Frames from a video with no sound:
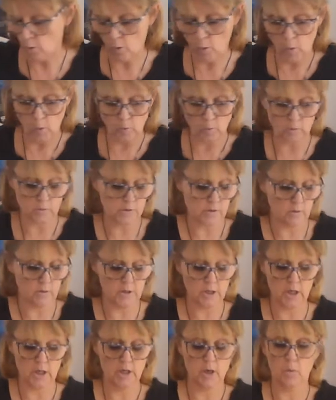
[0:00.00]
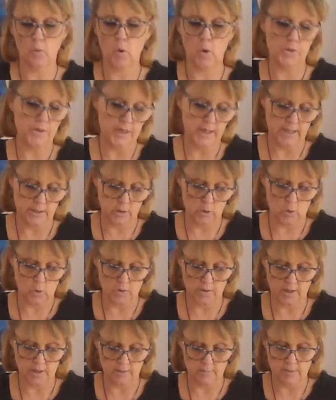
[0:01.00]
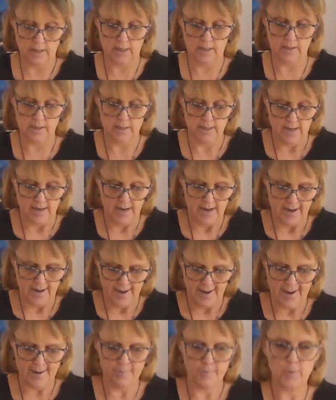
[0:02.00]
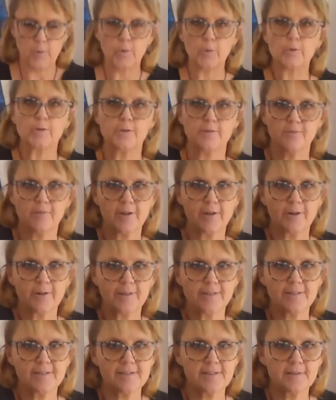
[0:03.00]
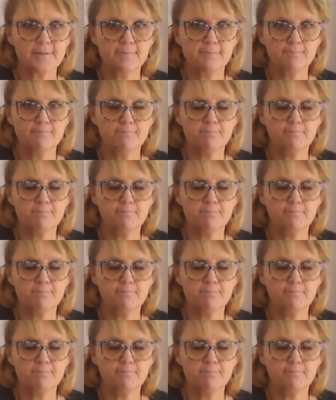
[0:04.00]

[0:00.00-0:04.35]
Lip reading: all, so I don't know what they're talking about. And perseverance.